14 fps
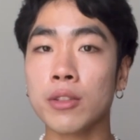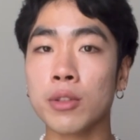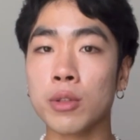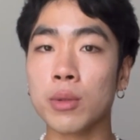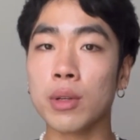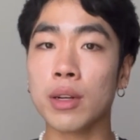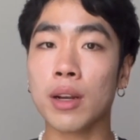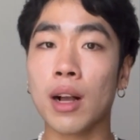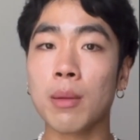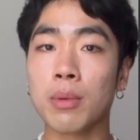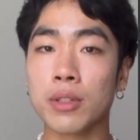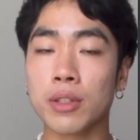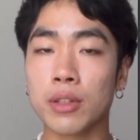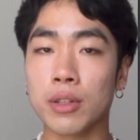to
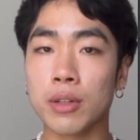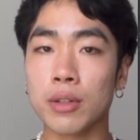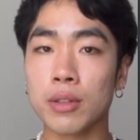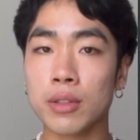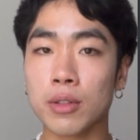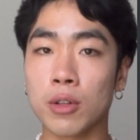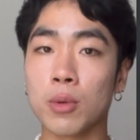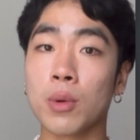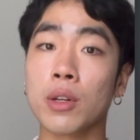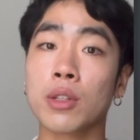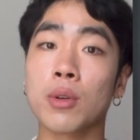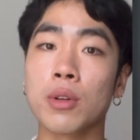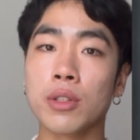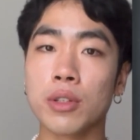accomplish your goals or work
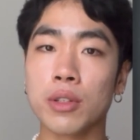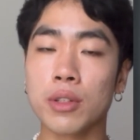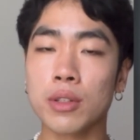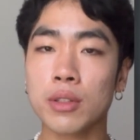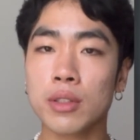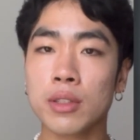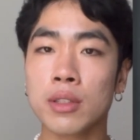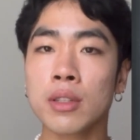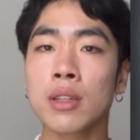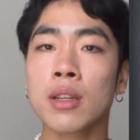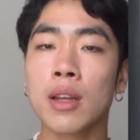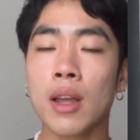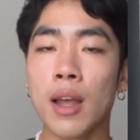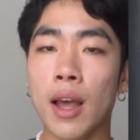towards your goals.
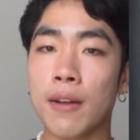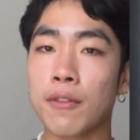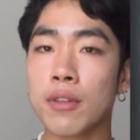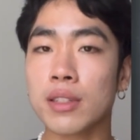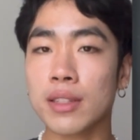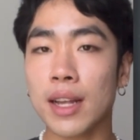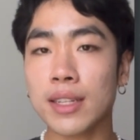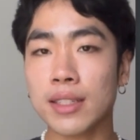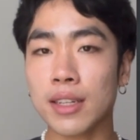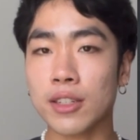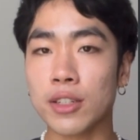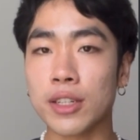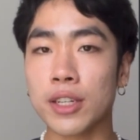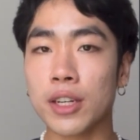And for this last
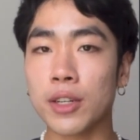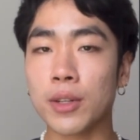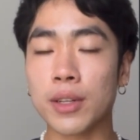section here, you